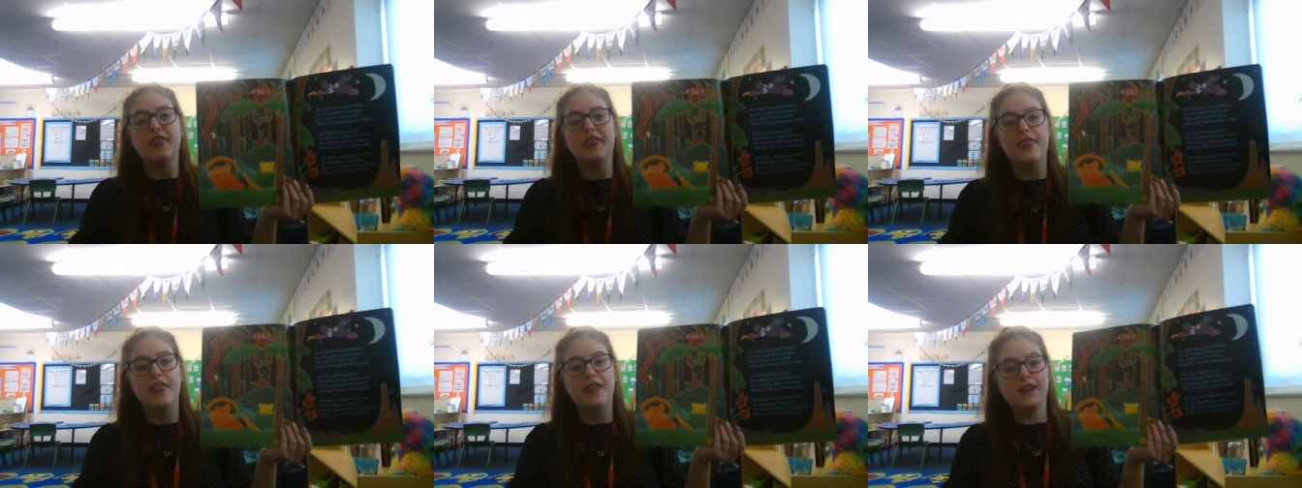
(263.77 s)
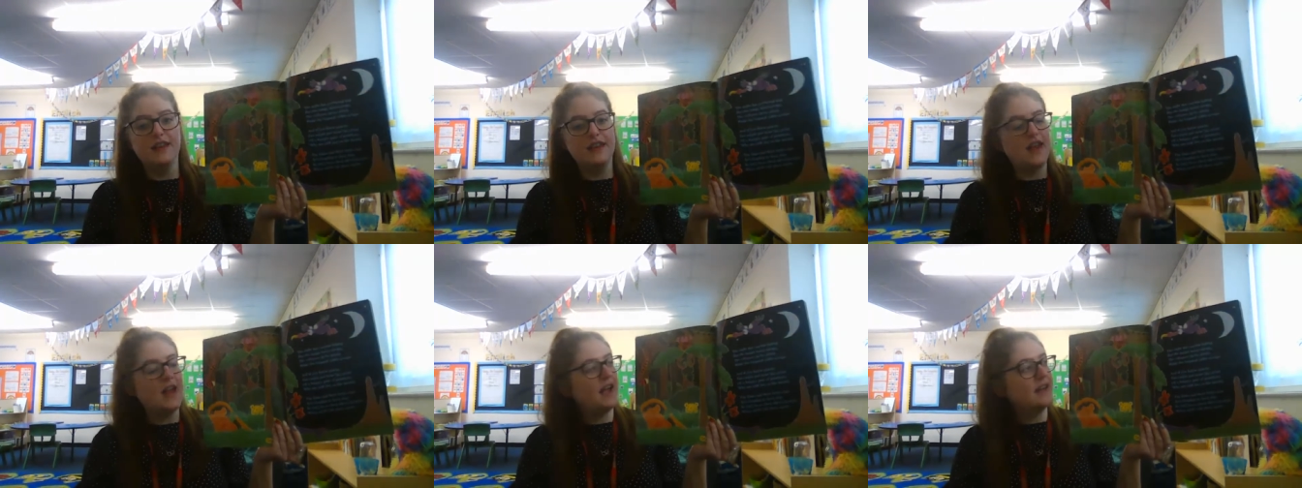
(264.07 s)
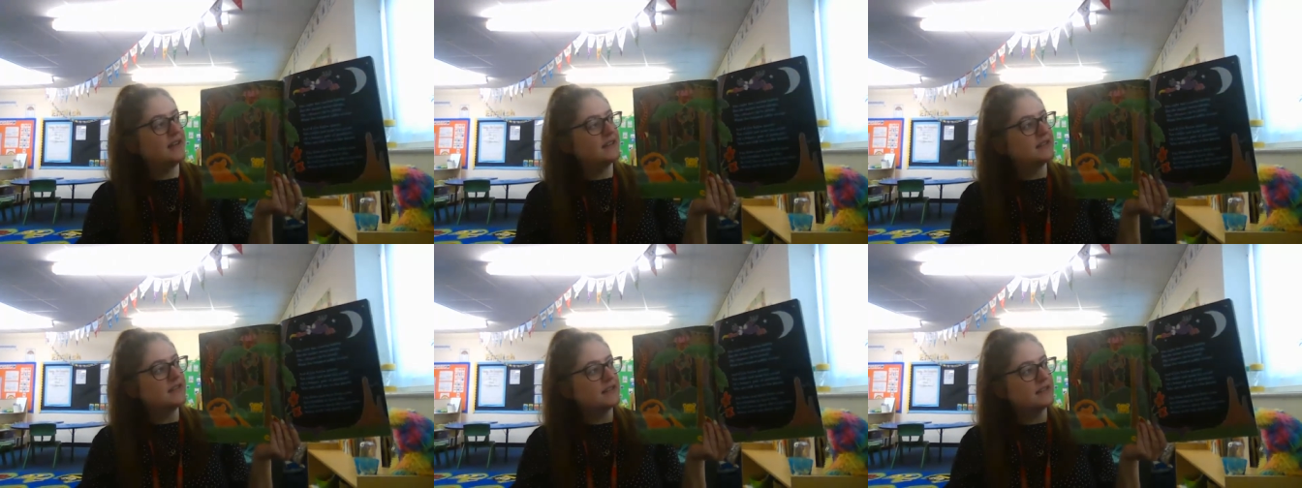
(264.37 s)
The
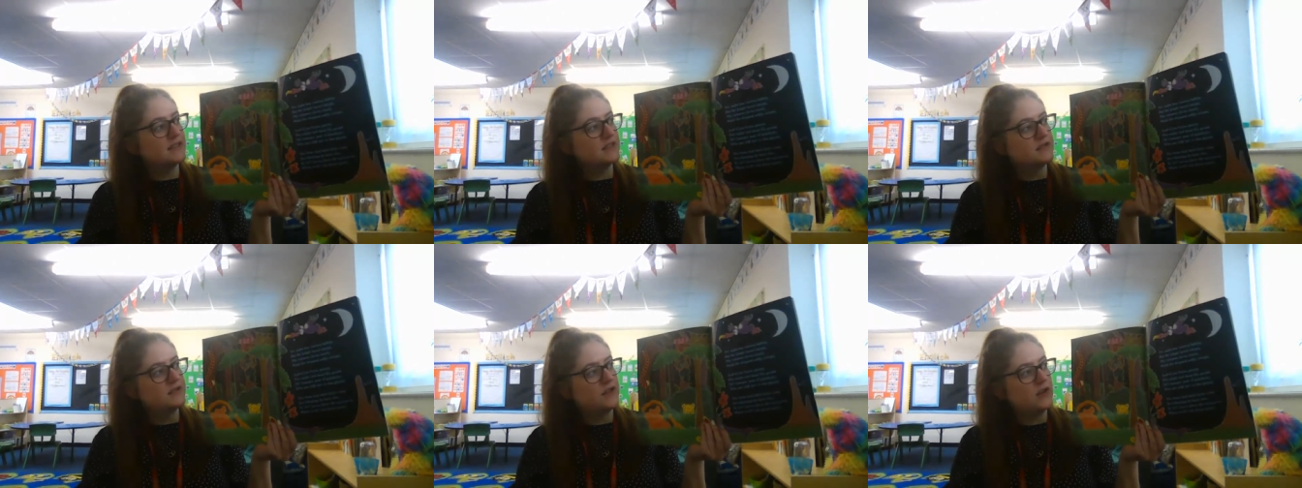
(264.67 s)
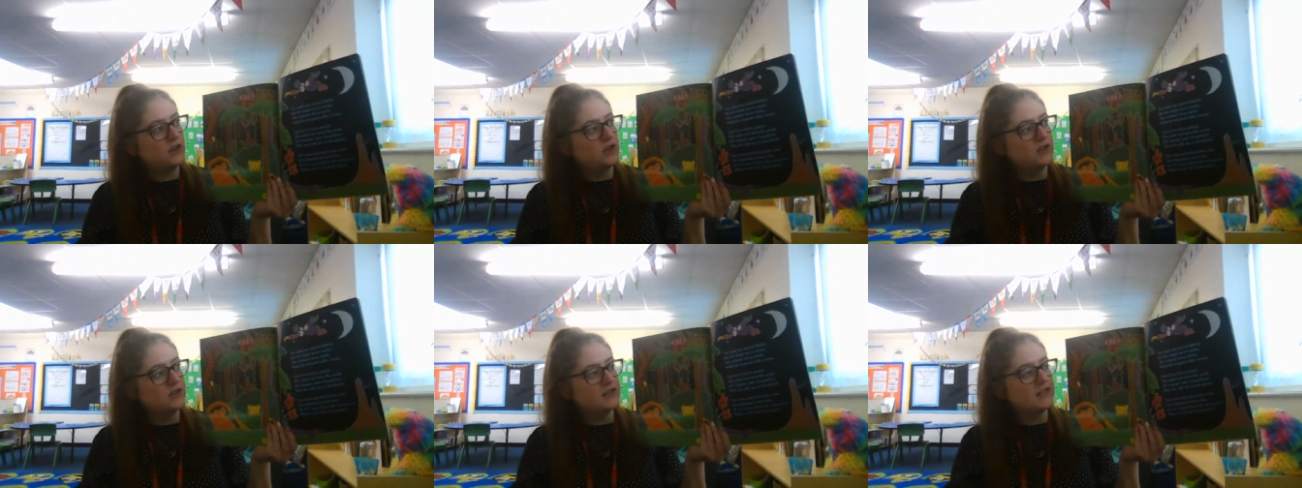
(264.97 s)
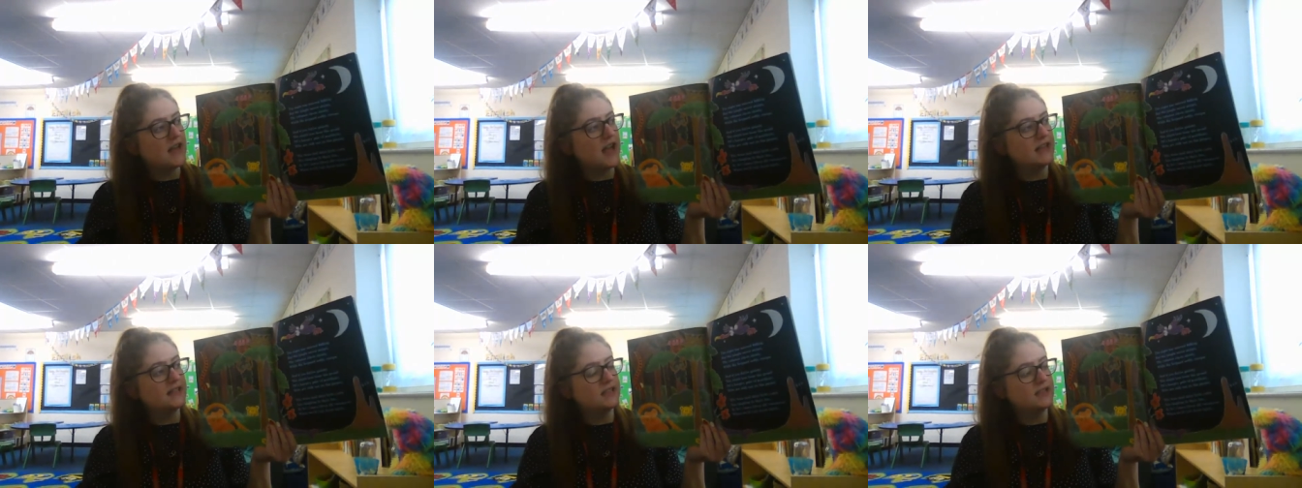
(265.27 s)
night has fa-
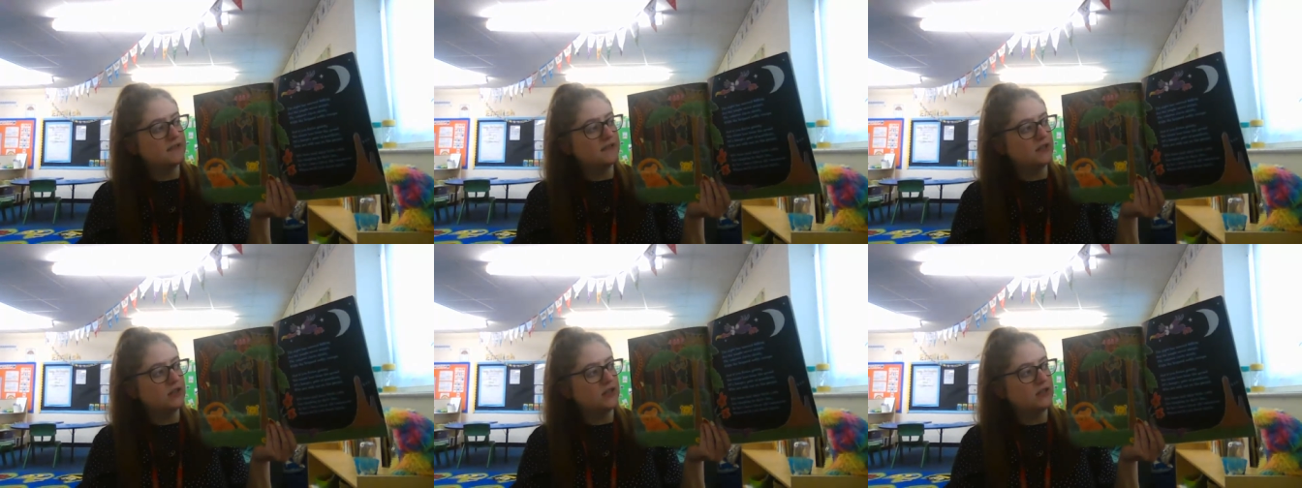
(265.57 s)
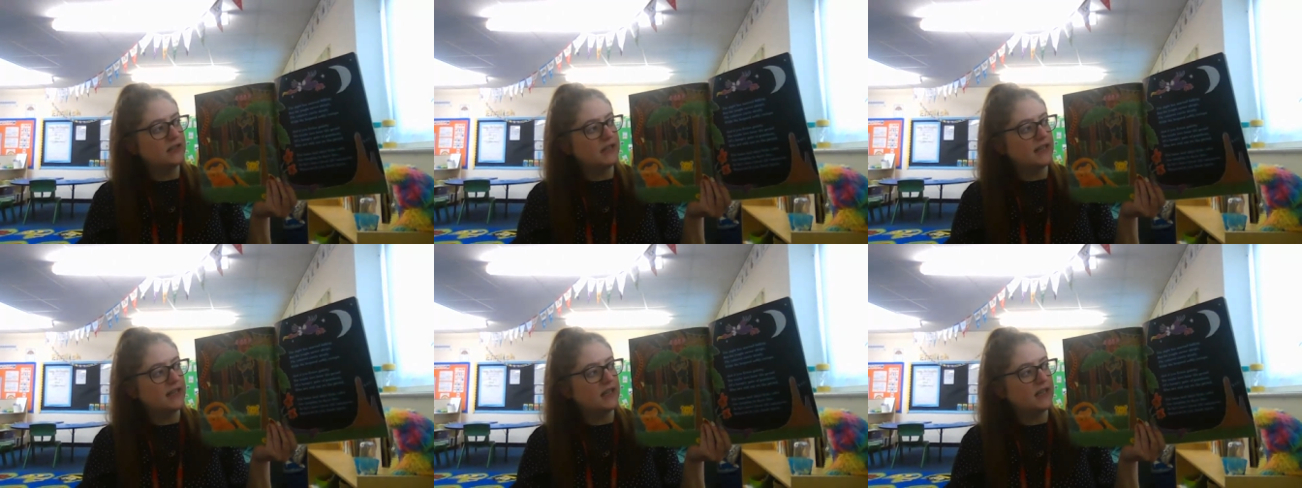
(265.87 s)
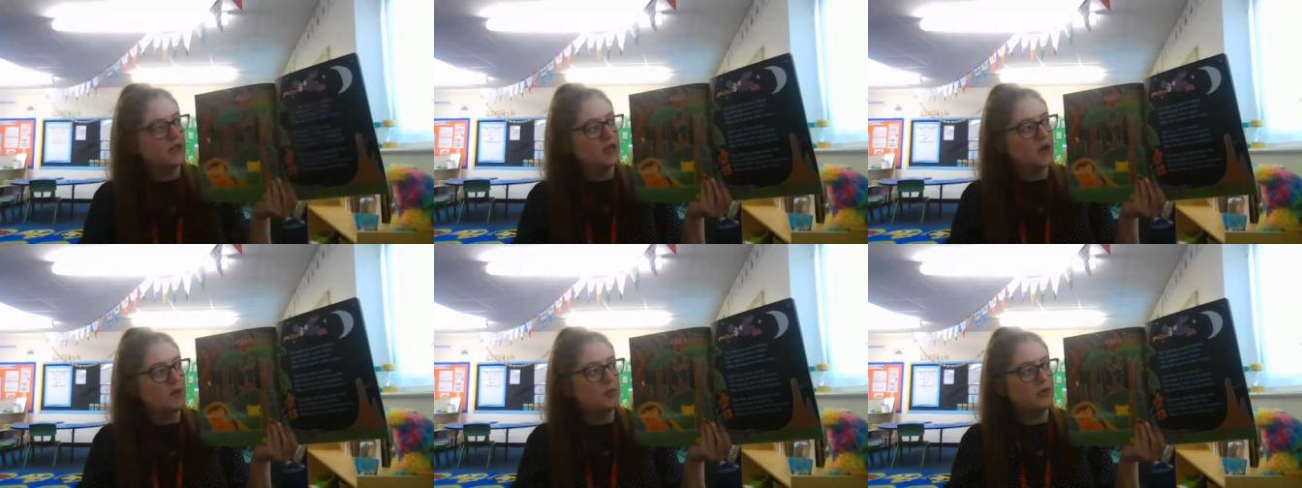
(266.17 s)
started falling,